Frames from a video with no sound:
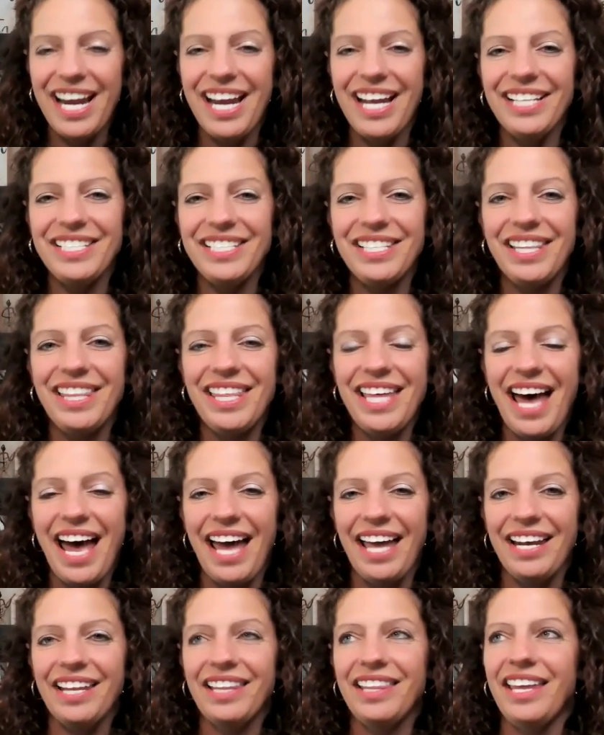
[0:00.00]
It's
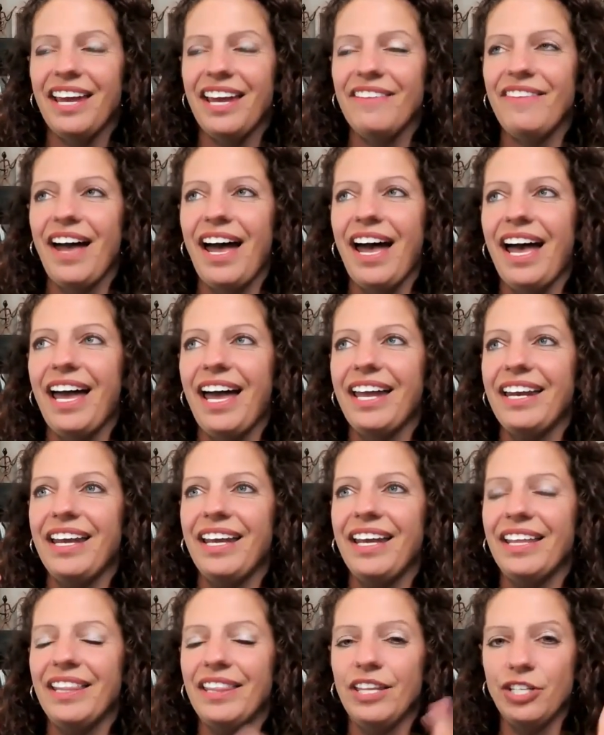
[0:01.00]
that they've
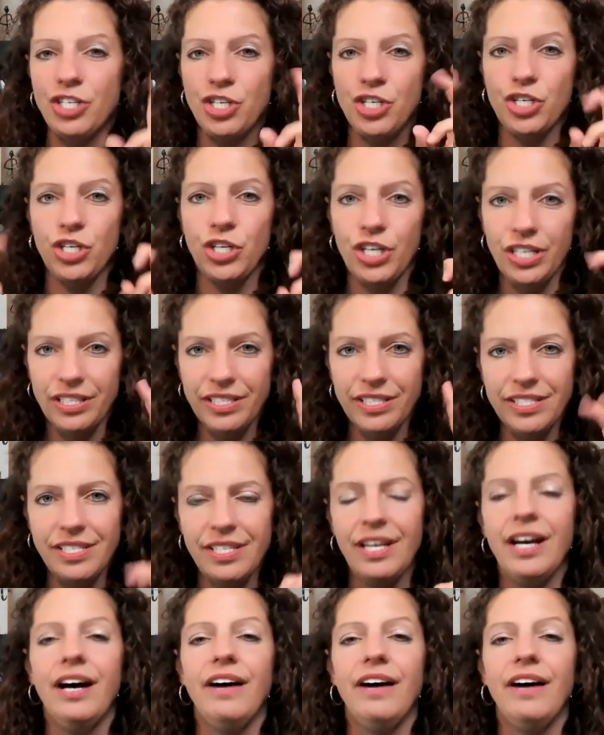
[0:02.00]
had the shoulds